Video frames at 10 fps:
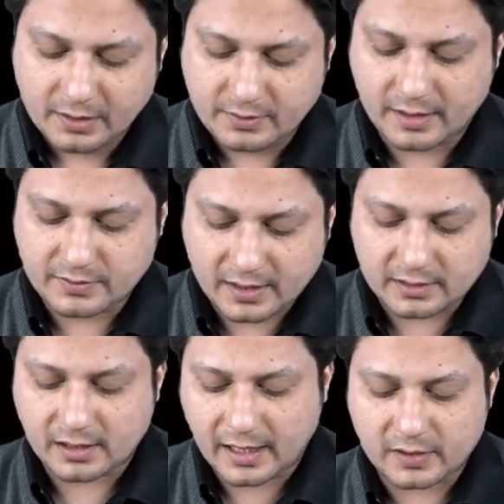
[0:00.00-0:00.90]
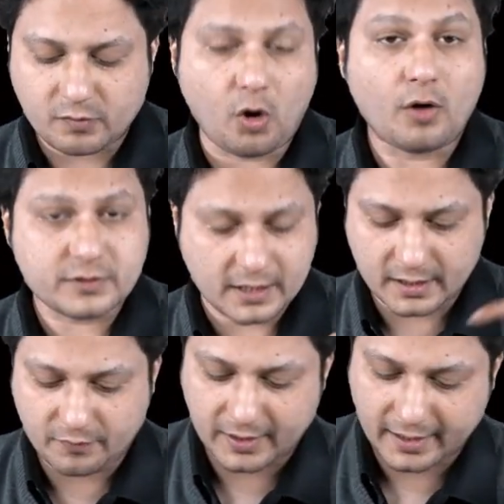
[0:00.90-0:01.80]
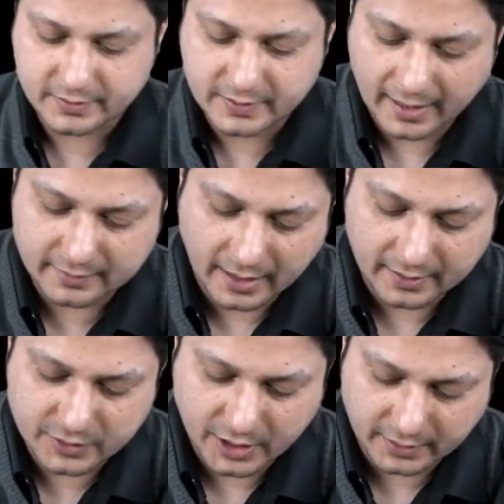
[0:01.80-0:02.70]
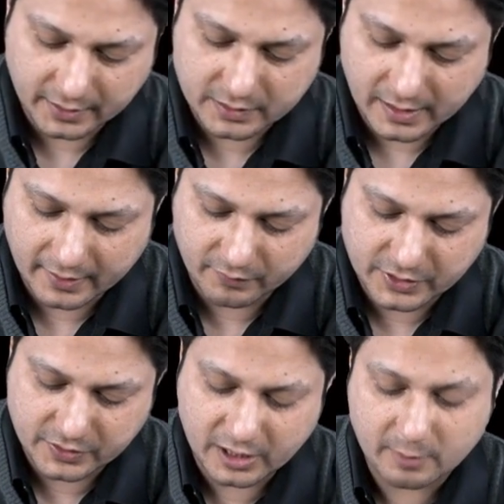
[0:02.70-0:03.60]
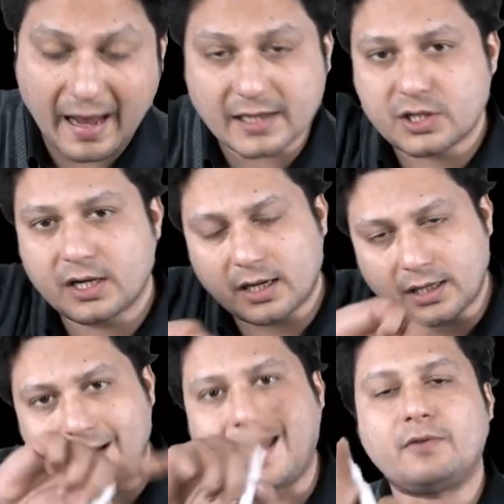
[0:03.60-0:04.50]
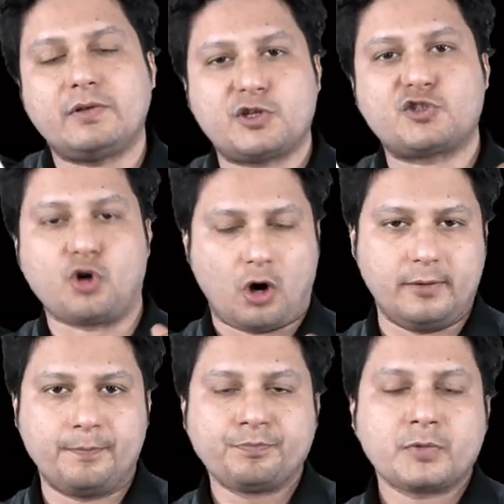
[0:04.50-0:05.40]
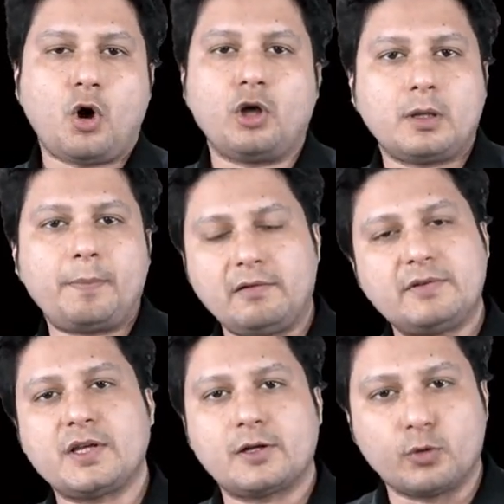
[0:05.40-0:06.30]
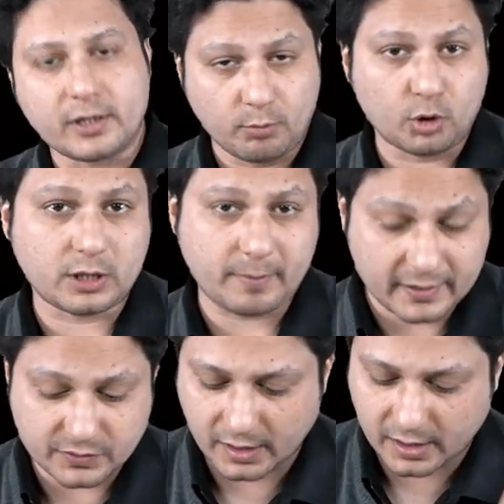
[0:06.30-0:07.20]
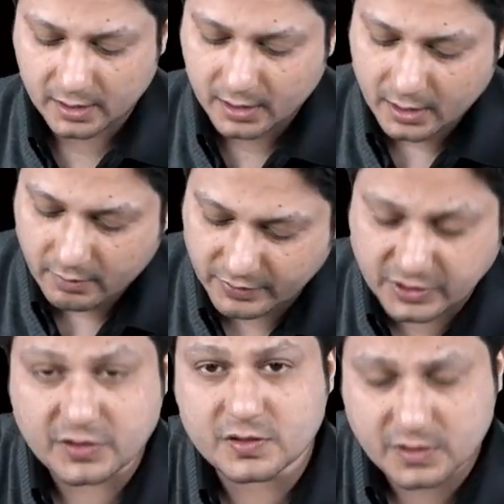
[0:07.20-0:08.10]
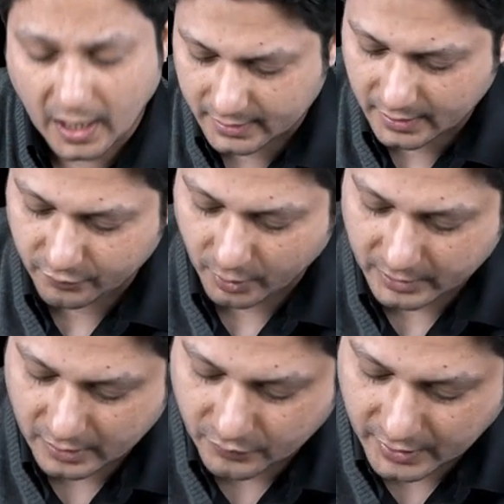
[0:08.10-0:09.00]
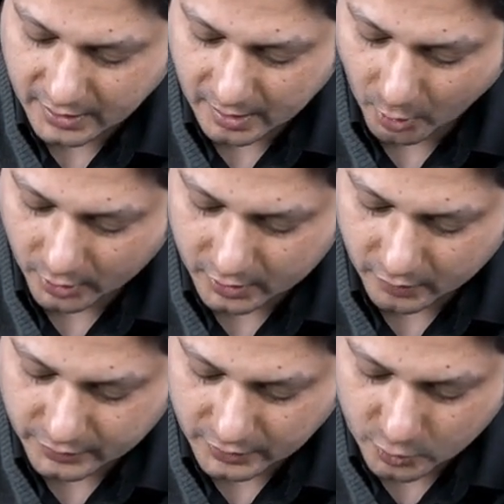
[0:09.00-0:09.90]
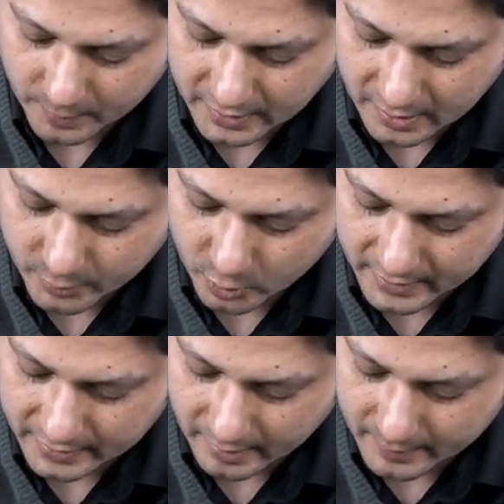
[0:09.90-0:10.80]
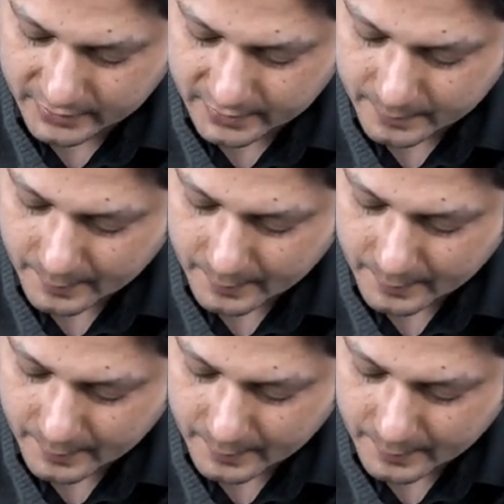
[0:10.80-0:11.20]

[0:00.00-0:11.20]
There is another line of significance, and that is Shenton's line, which is imaginary line which is drawn on the pelvis, including both hip X-ray, which is starting from the inferior border of the superior pubic ramus